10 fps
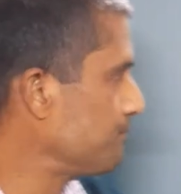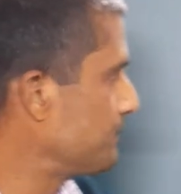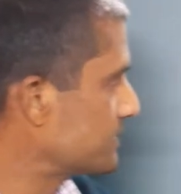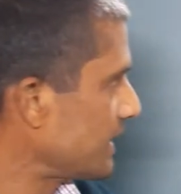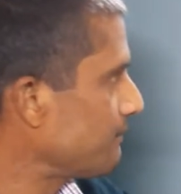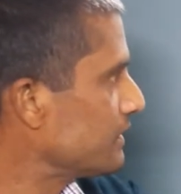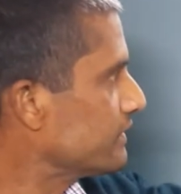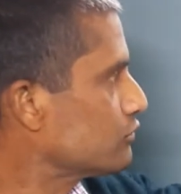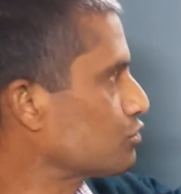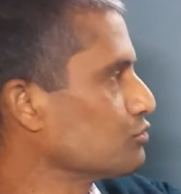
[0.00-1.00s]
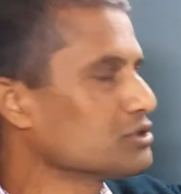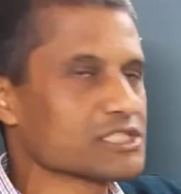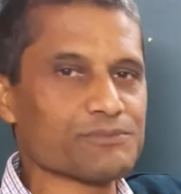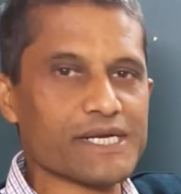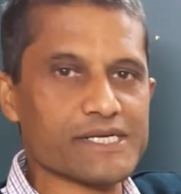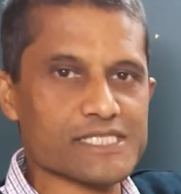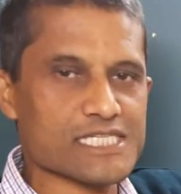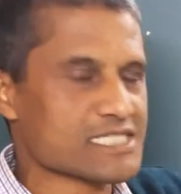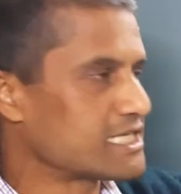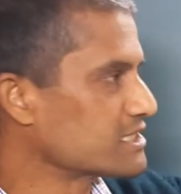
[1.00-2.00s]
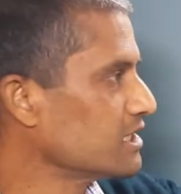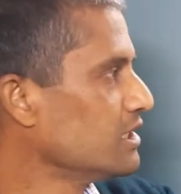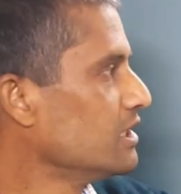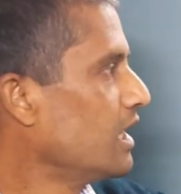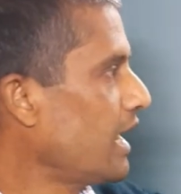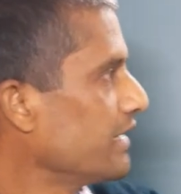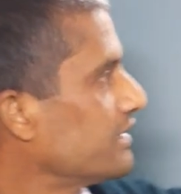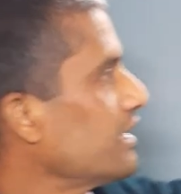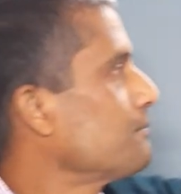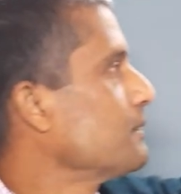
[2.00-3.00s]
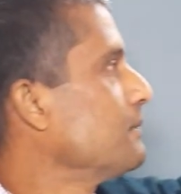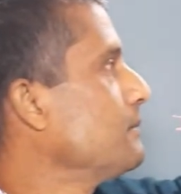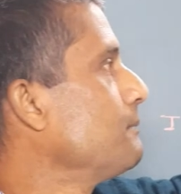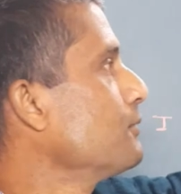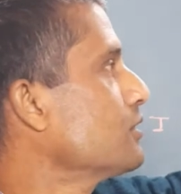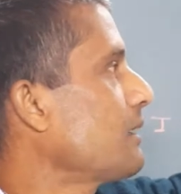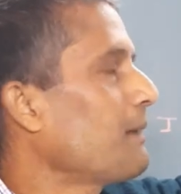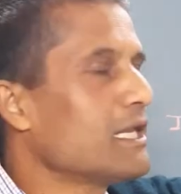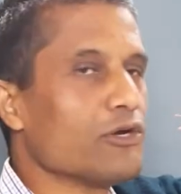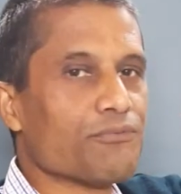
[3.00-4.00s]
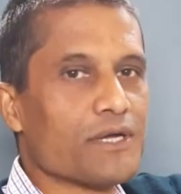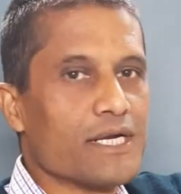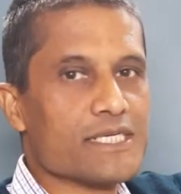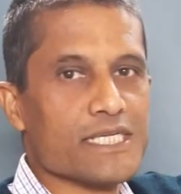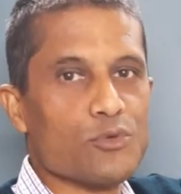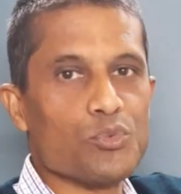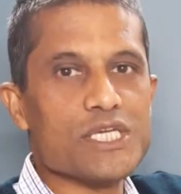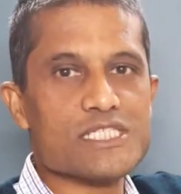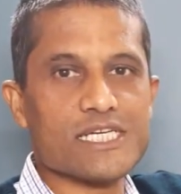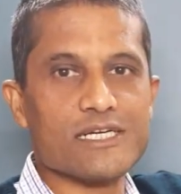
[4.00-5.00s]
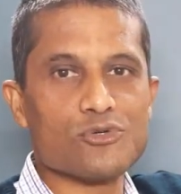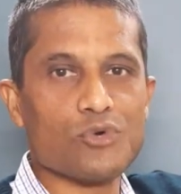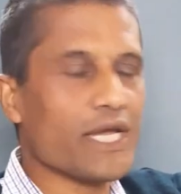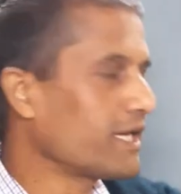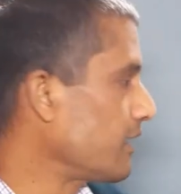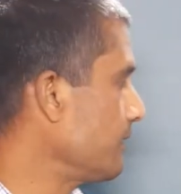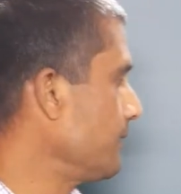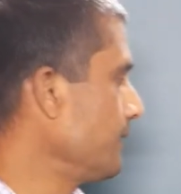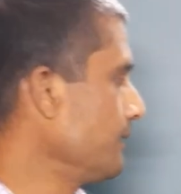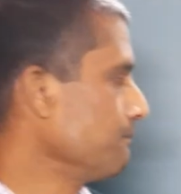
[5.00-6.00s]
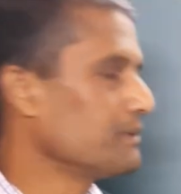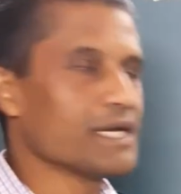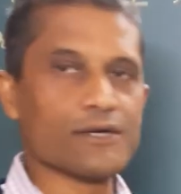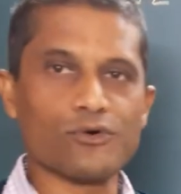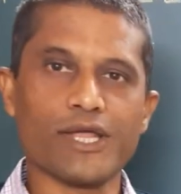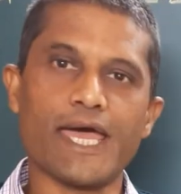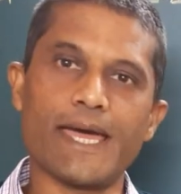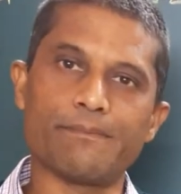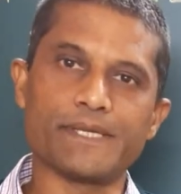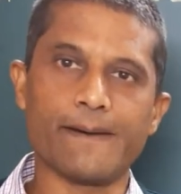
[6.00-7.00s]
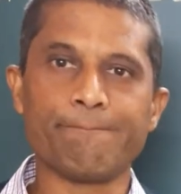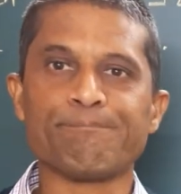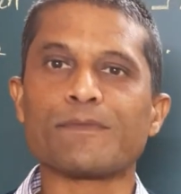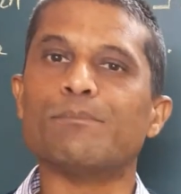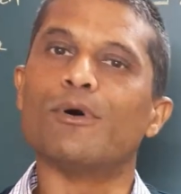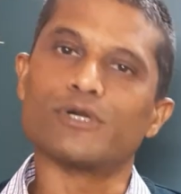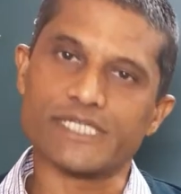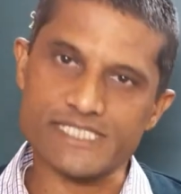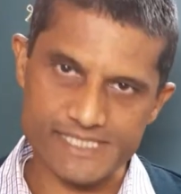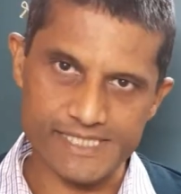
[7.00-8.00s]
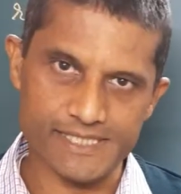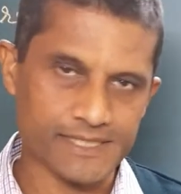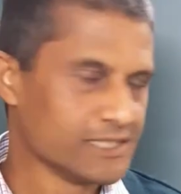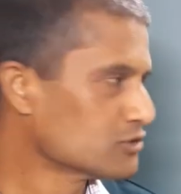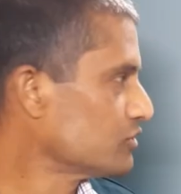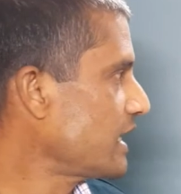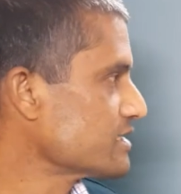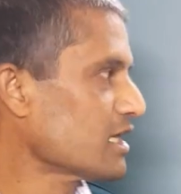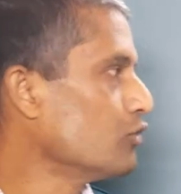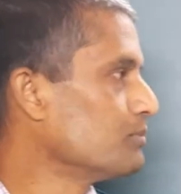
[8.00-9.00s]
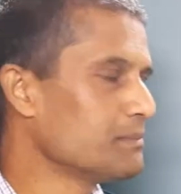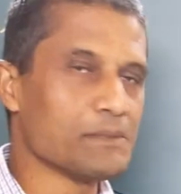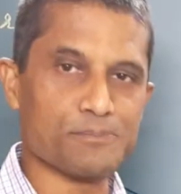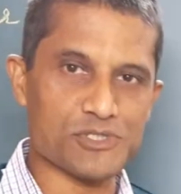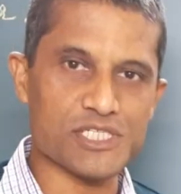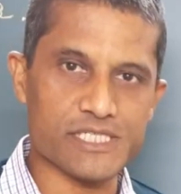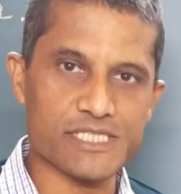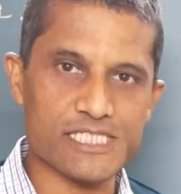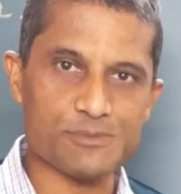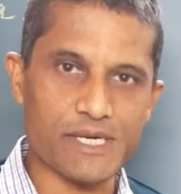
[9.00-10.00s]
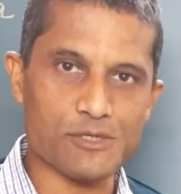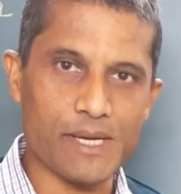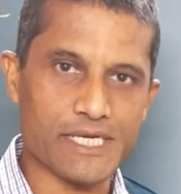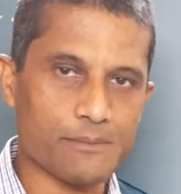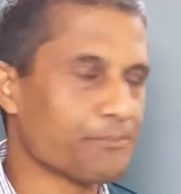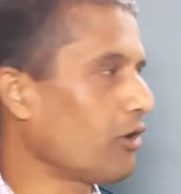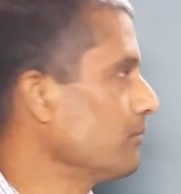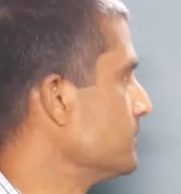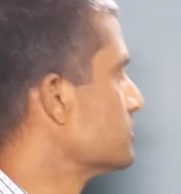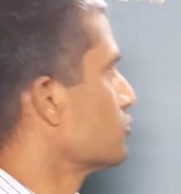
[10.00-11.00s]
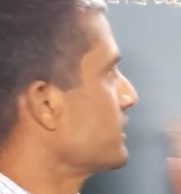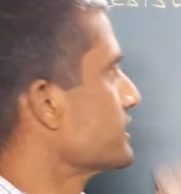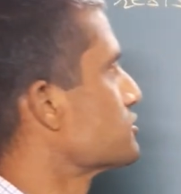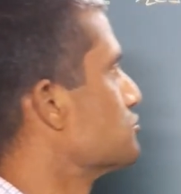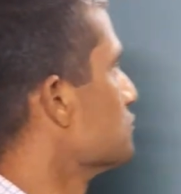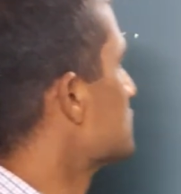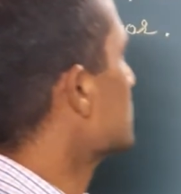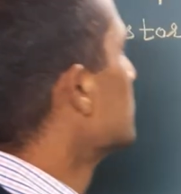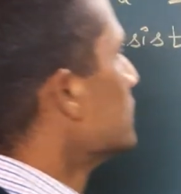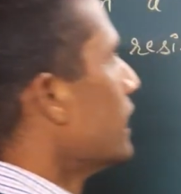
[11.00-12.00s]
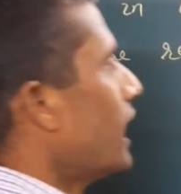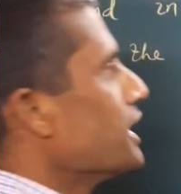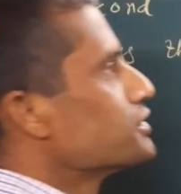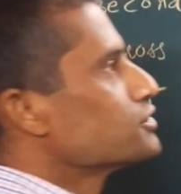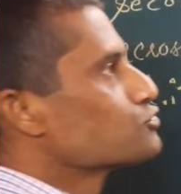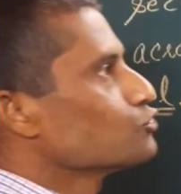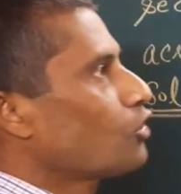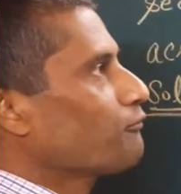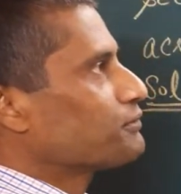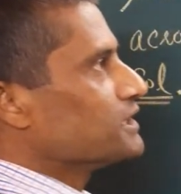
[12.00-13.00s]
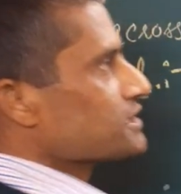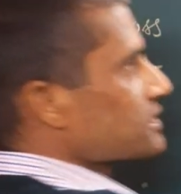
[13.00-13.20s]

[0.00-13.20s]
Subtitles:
traveling through this very resistance, and thereafter we will put the value of current in V is equal to IR. We are going to have the voltage there. So that's how we will proceed in this very numerical problem. So let us do it. 100 joule of heat.